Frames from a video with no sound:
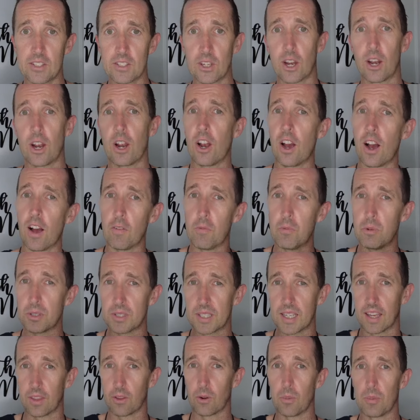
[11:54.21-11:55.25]
so I've put
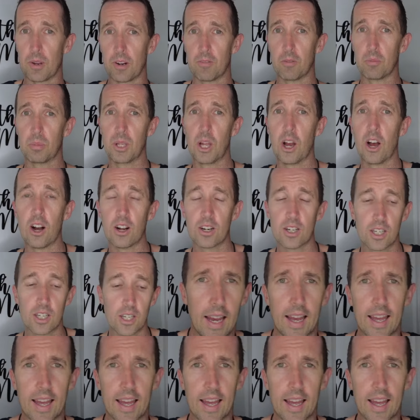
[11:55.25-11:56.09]
together a bit of a block.